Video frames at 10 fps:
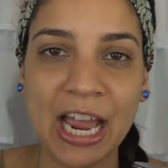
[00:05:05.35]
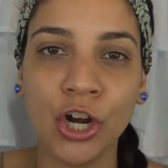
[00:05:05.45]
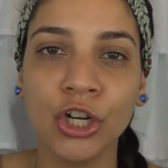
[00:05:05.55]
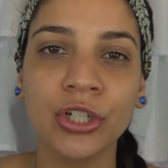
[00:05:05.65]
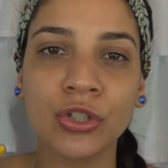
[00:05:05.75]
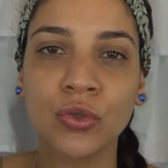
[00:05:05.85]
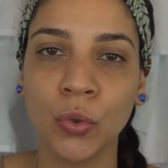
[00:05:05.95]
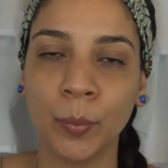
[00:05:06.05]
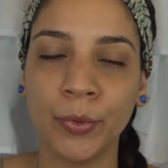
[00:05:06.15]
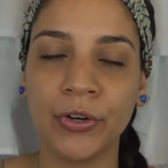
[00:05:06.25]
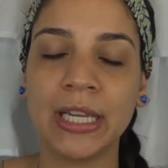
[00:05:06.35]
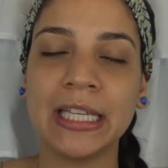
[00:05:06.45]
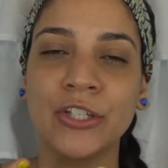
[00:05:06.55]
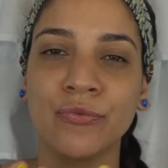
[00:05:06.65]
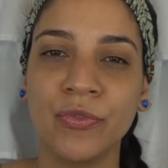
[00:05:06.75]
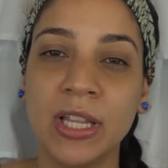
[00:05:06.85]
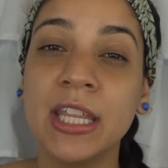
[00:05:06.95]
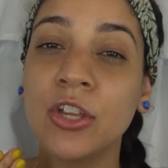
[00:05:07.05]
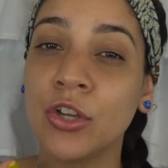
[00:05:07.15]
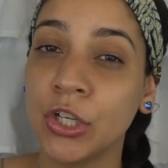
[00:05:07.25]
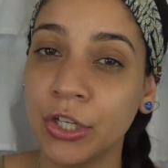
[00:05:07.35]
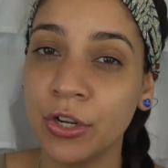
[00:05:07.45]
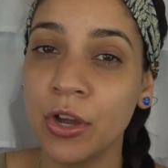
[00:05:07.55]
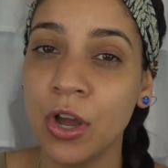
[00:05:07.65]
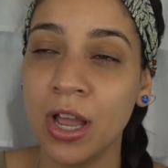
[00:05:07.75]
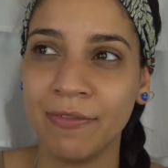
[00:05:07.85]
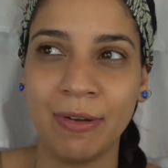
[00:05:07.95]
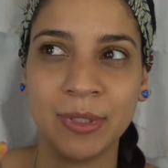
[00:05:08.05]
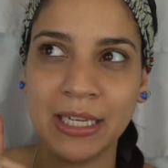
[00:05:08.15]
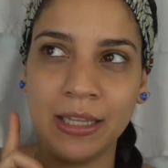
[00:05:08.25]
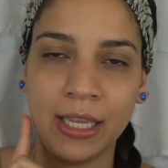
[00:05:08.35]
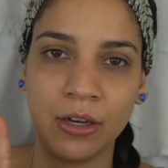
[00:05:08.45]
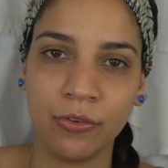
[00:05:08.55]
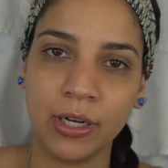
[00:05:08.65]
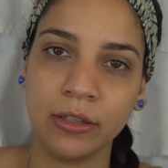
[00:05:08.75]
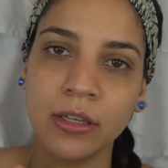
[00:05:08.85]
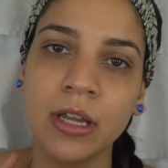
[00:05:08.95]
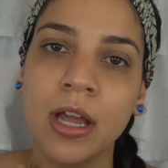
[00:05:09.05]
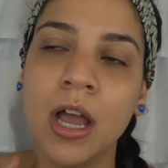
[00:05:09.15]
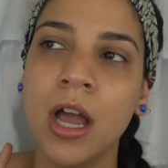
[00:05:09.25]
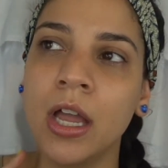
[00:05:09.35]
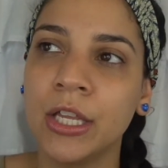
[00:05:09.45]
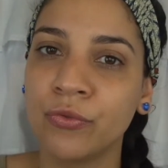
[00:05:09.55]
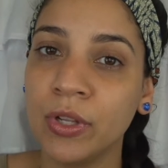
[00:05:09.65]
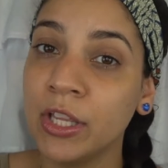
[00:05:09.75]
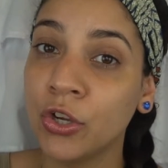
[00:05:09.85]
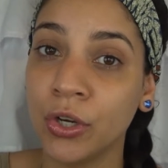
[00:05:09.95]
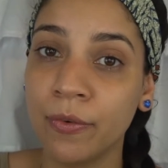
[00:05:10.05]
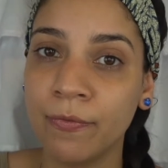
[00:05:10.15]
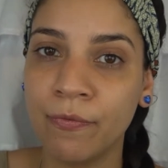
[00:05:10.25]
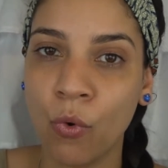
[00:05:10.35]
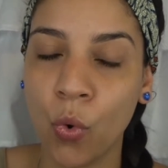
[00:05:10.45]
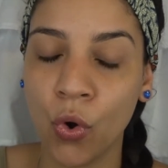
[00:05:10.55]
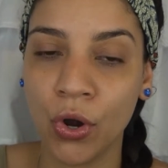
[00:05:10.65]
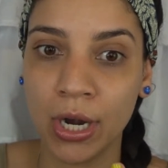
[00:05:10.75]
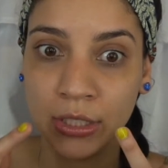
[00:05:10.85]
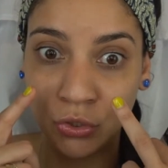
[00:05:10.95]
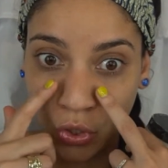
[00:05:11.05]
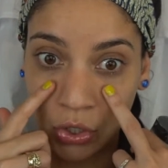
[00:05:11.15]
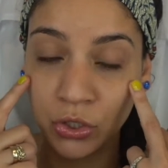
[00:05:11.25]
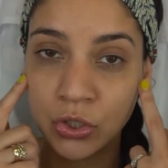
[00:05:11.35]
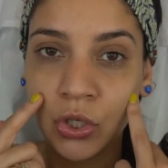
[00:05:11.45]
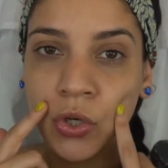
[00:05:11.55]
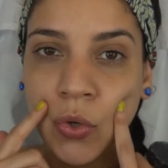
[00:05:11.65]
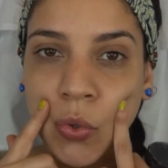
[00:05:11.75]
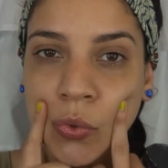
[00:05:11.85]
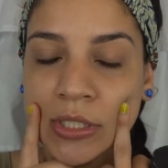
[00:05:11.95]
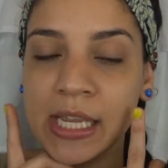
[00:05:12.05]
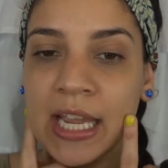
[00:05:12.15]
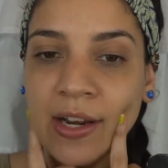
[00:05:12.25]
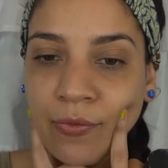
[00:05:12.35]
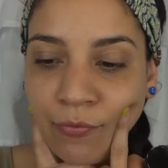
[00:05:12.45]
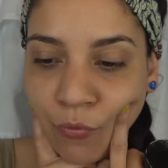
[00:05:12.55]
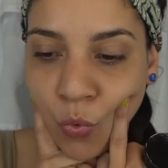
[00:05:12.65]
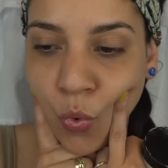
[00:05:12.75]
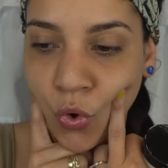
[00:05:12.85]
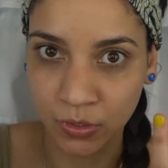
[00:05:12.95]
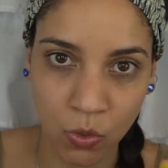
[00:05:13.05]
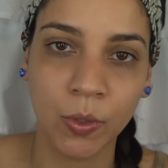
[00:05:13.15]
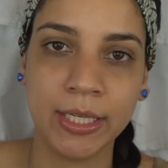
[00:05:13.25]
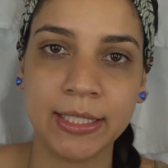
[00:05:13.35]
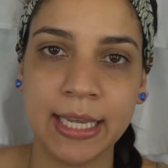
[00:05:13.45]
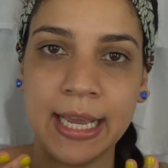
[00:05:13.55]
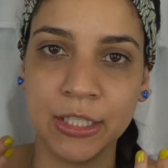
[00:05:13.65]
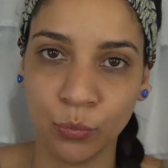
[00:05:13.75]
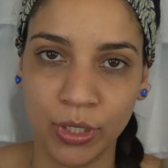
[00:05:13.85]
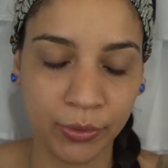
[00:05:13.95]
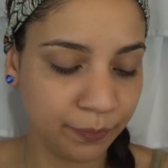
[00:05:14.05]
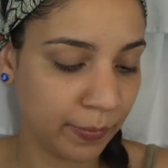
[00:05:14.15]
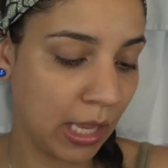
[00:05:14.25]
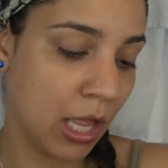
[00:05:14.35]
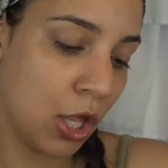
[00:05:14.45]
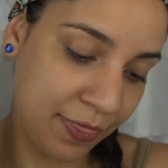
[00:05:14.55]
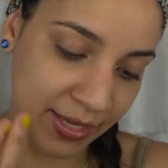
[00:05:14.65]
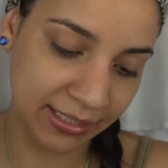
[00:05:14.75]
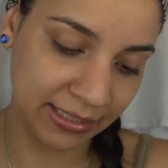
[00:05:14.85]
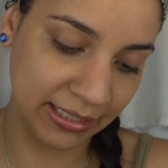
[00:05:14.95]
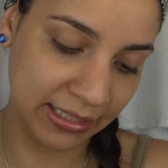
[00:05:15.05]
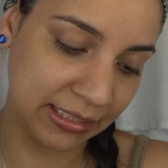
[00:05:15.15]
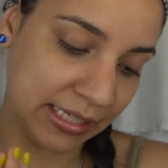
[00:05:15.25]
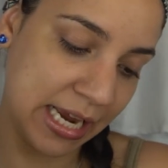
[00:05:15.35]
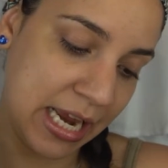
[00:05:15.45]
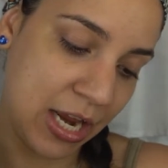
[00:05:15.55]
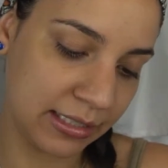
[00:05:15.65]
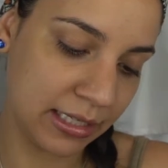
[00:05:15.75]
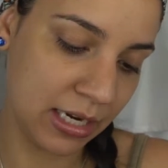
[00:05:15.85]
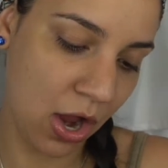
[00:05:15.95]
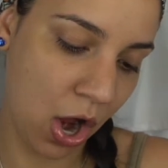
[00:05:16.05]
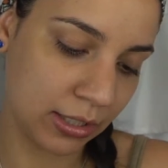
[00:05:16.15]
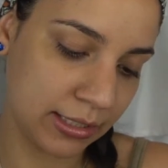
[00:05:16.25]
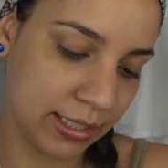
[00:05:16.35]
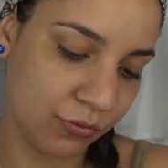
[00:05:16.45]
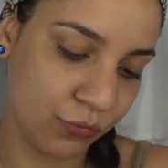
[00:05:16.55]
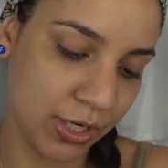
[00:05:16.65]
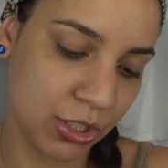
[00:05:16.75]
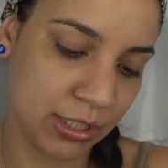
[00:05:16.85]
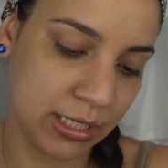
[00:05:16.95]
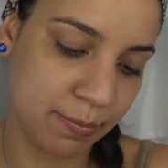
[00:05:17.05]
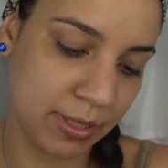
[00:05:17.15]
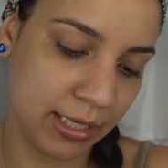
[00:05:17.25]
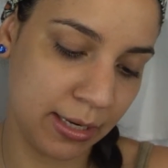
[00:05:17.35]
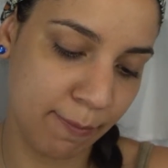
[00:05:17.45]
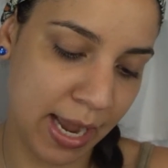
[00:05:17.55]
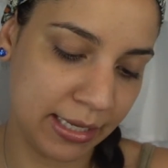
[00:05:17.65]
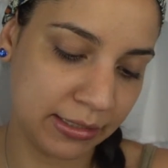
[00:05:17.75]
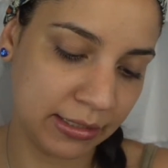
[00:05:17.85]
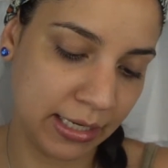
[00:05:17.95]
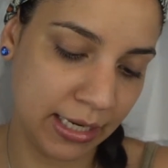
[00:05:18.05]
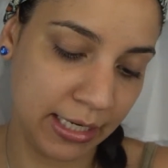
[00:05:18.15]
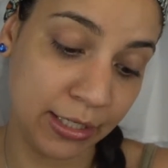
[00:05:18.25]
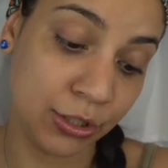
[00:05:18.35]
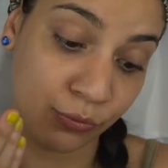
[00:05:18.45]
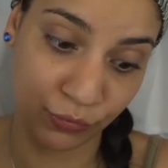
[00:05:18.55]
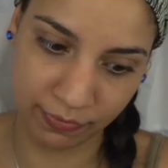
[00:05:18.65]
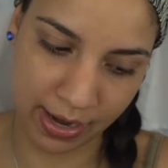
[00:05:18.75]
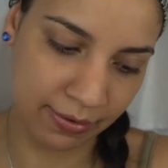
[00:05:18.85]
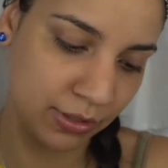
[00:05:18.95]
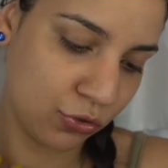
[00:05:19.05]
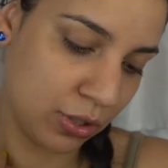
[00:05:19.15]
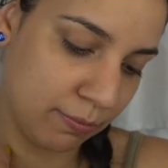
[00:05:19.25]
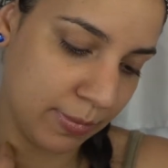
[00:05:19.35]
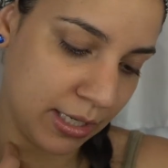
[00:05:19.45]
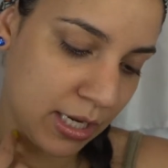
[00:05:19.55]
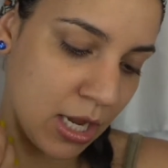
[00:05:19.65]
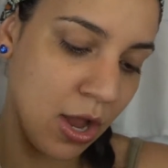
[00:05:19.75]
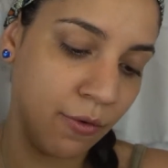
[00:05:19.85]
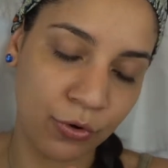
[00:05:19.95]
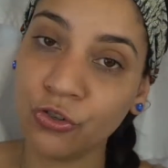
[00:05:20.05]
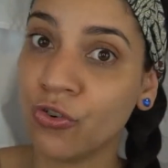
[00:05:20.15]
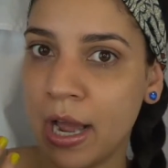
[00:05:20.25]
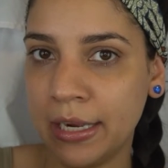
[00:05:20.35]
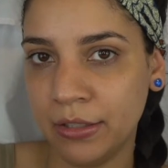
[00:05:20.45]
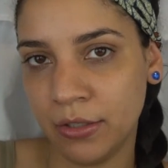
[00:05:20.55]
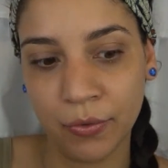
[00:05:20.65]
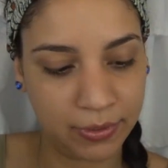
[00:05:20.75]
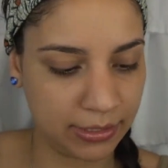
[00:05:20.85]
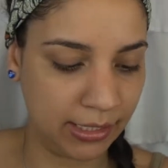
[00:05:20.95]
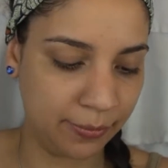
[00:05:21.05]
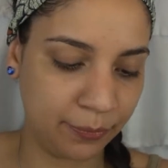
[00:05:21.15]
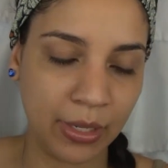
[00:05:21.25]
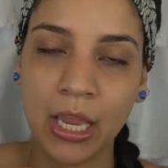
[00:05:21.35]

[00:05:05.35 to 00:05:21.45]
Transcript: I heard turmeric is really good, if I'm saying that correctly, is really good for dark circles and for dullness as well. This is a antioxidant rich deep cleaning mask, and it's reviving treatment for dry, dull skin.